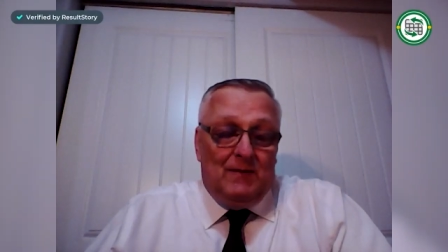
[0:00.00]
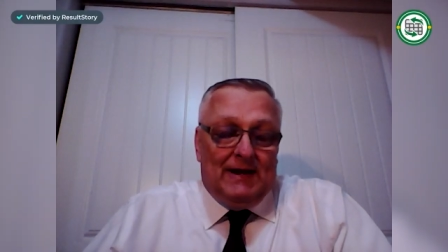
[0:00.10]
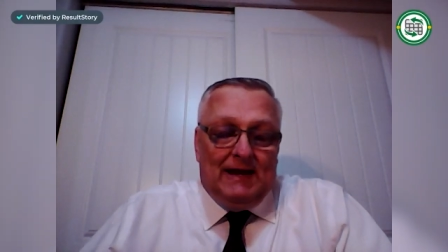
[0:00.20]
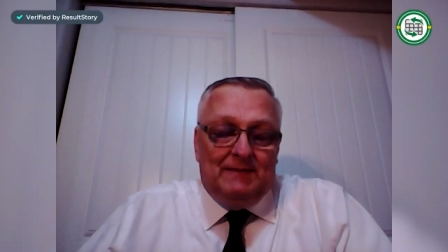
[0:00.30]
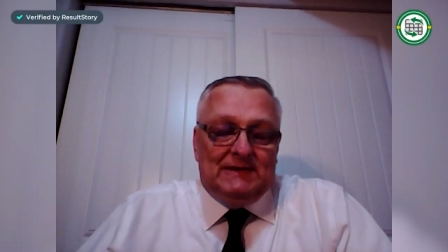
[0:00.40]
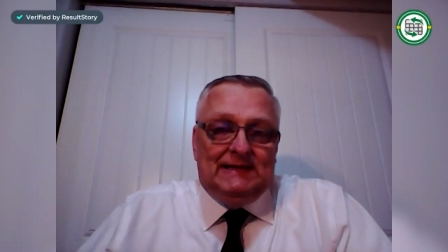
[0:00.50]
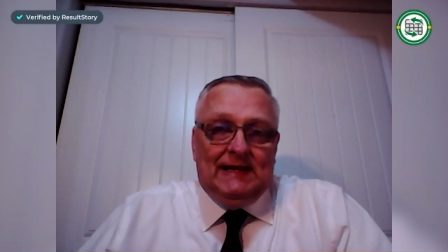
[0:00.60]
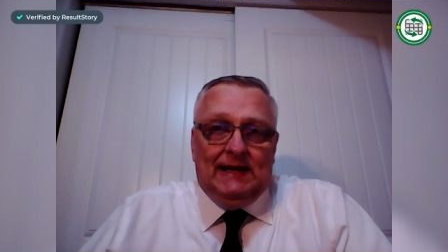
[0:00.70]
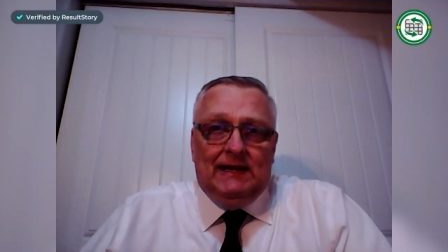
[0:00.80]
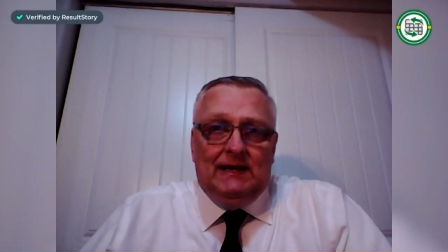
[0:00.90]
my name is
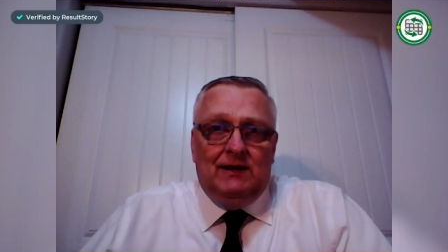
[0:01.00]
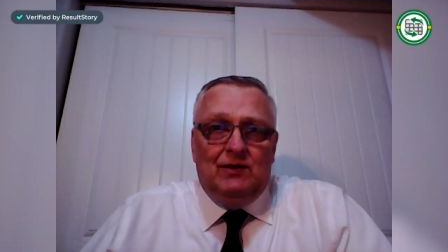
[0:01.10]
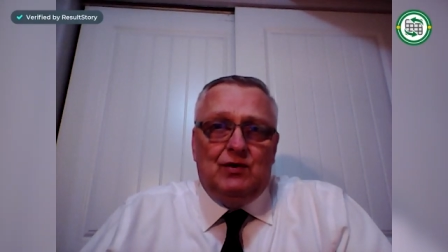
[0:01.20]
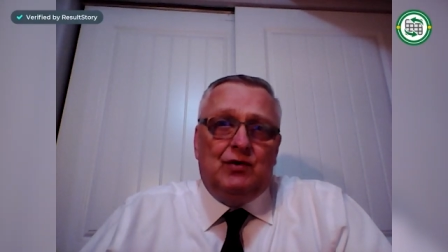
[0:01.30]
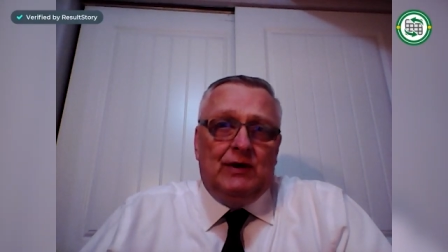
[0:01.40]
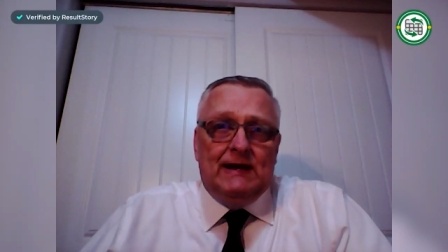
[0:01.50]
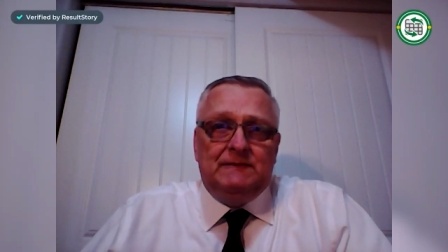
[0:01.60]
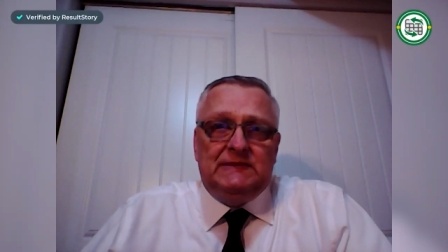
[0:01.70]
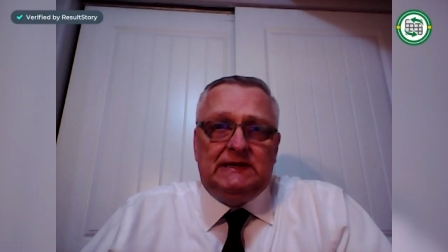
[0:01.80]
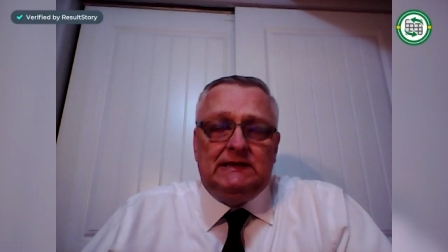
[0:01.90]
Ted
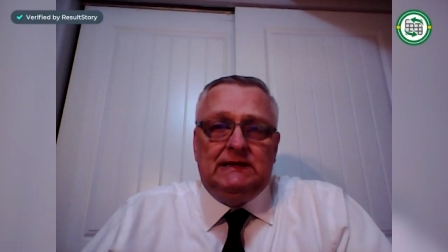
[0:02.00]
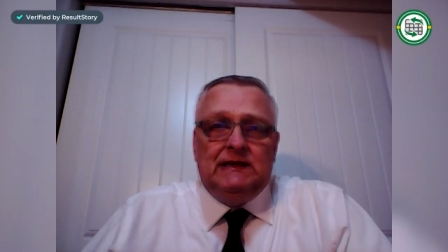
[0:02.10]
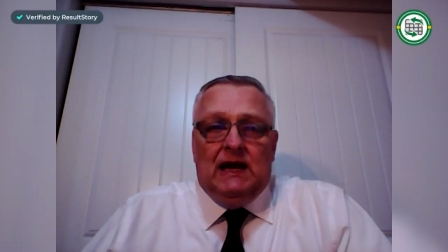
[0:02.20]
Krembs.